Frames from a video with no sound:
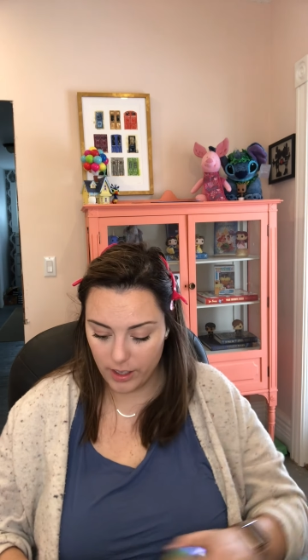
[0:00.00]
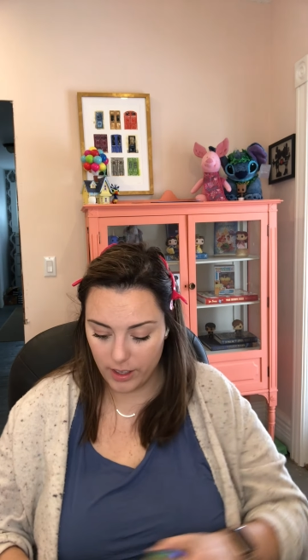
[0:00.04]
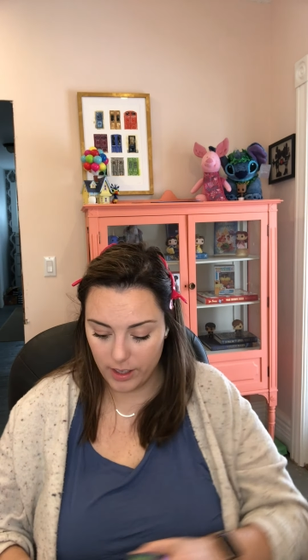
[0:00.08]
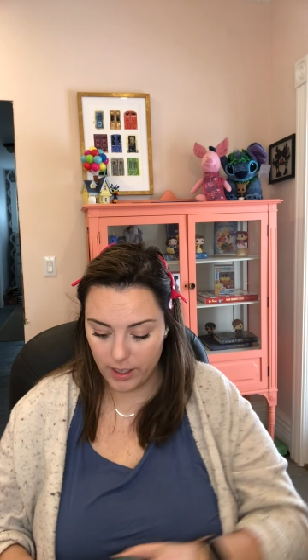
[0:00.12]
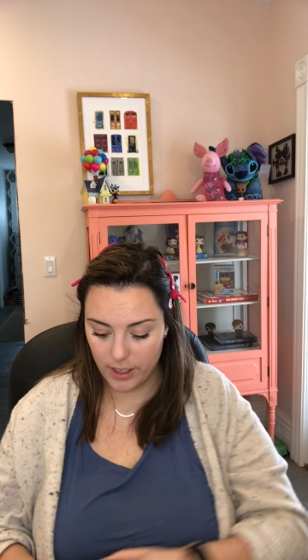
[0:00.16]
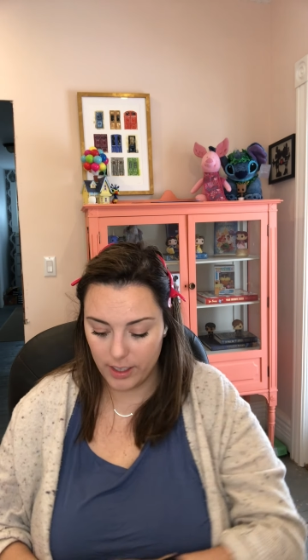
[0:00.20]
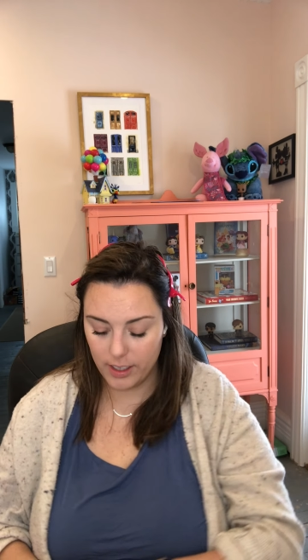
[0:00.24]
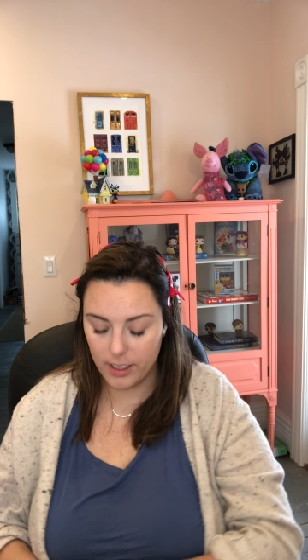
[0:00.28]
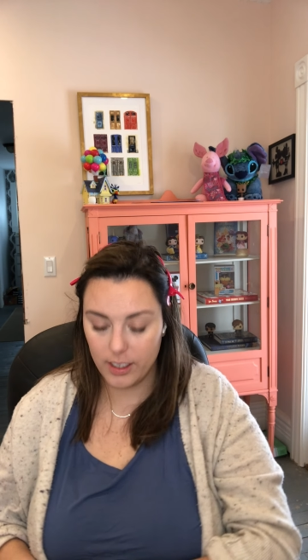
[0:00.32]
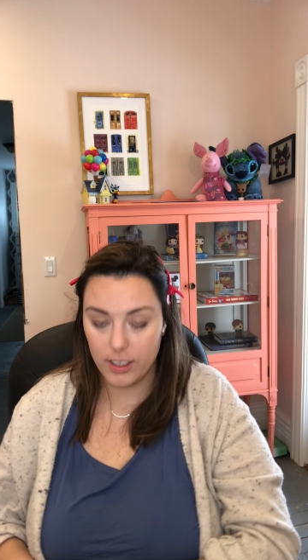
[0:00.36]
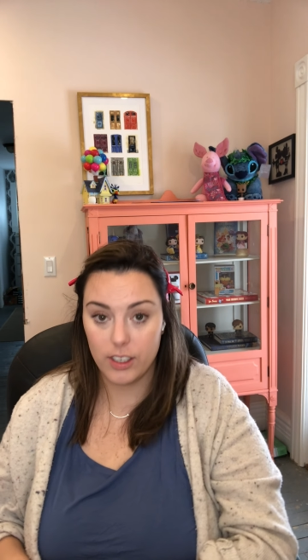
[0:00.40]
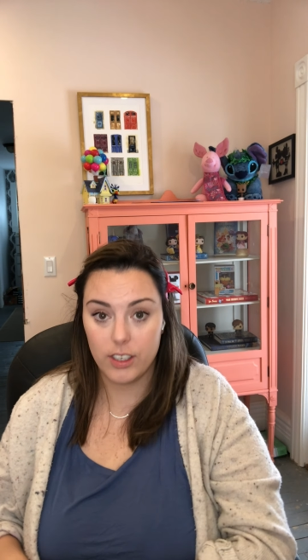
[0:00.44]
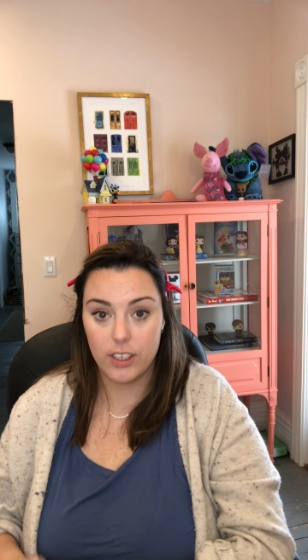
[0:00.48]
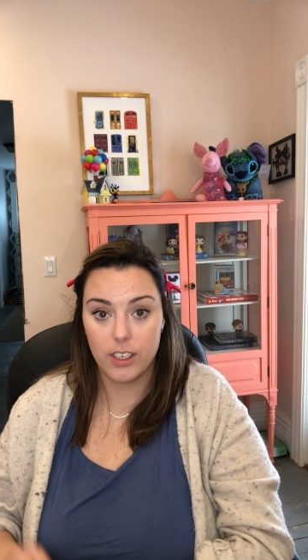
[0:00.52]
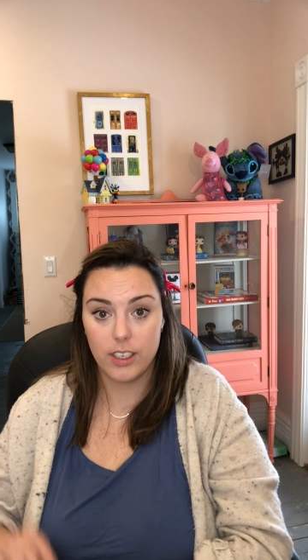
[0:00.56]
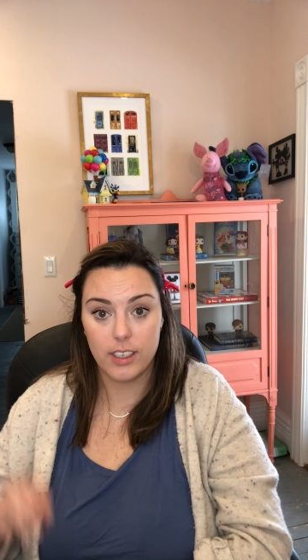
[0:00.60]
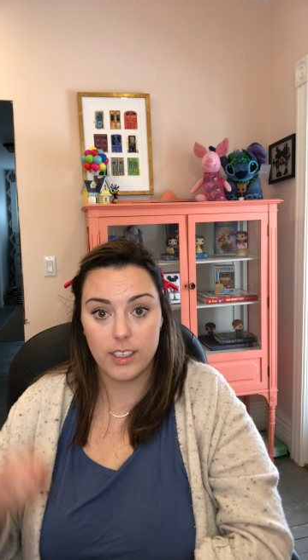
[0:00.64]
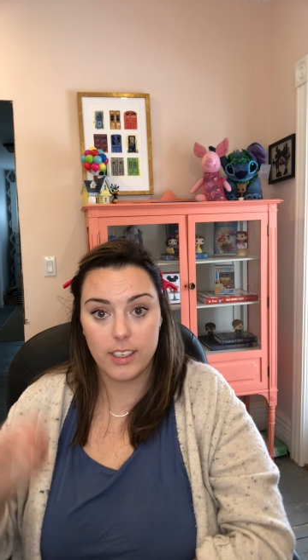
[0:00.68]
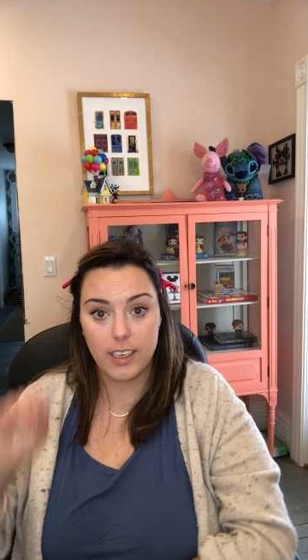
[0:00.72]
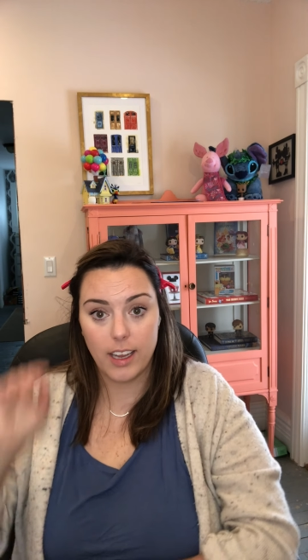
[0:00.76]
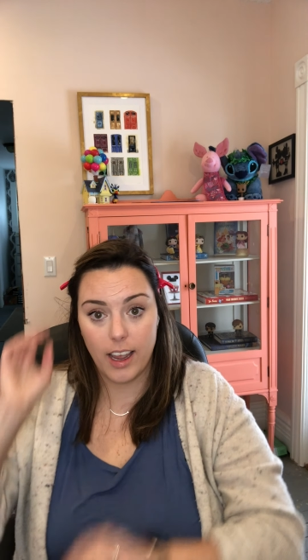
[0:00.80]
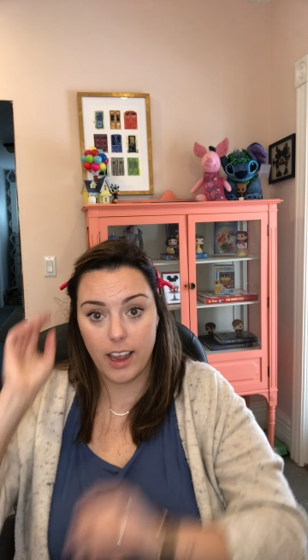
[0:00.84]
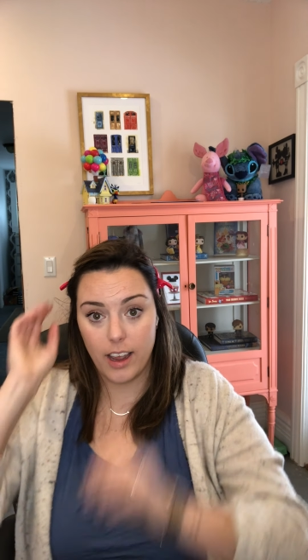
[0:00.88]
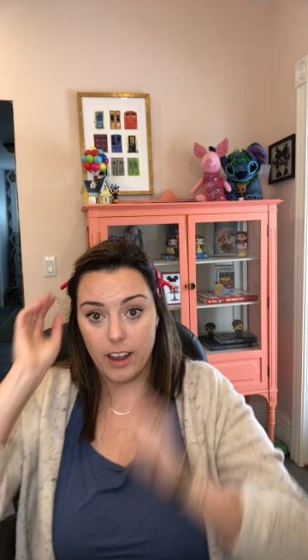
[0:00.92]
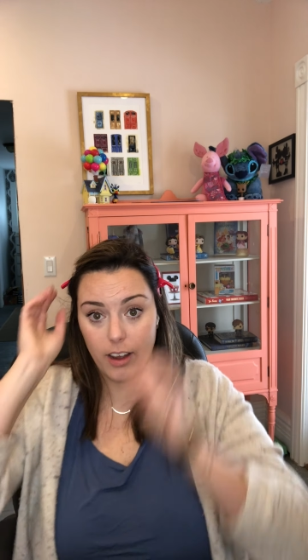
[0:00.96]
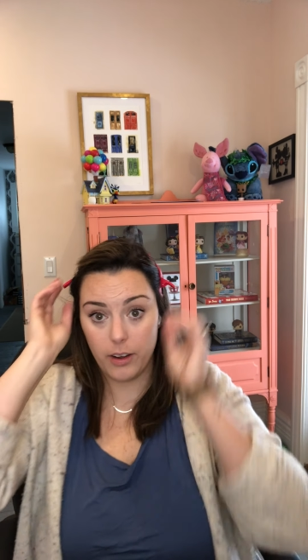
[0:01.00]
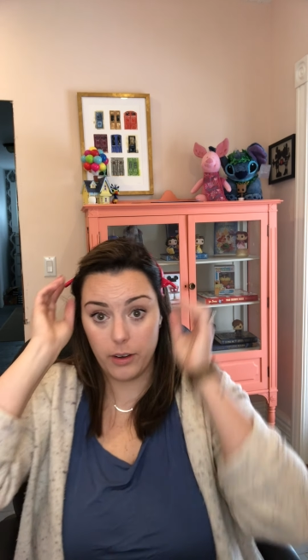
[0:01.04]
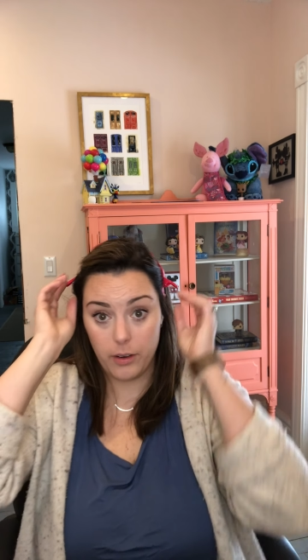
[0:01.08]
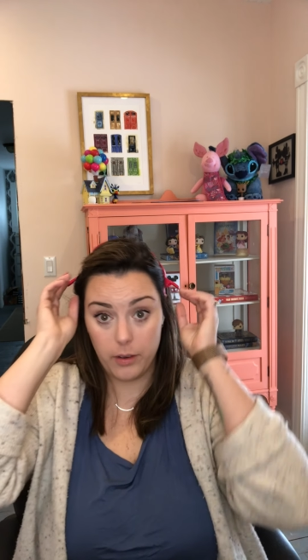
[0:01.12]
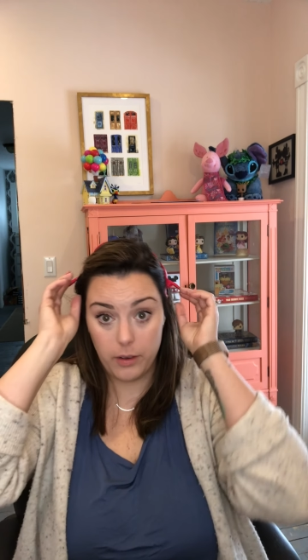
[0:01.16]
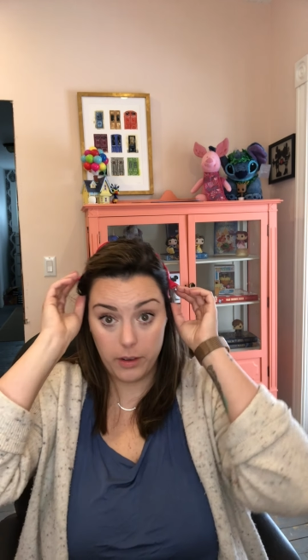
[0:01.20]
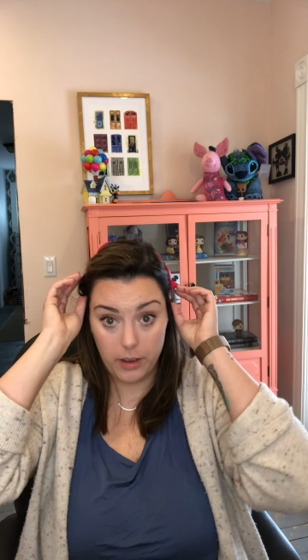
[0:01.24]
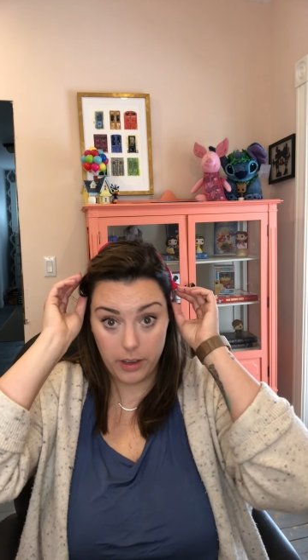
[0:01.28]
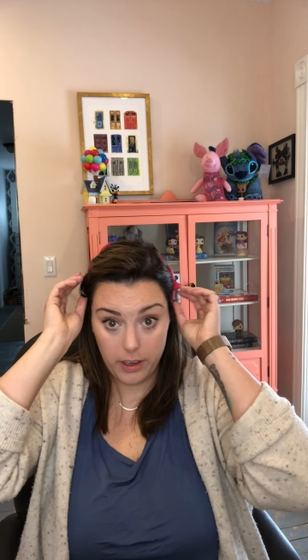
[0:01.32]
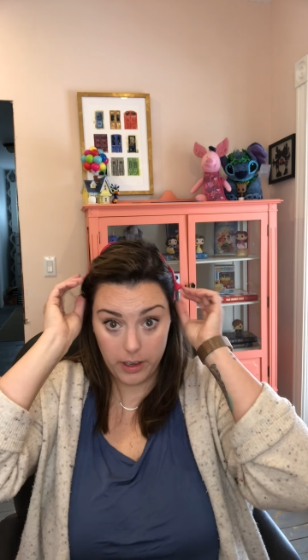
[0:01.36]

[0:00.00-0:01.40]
This is just how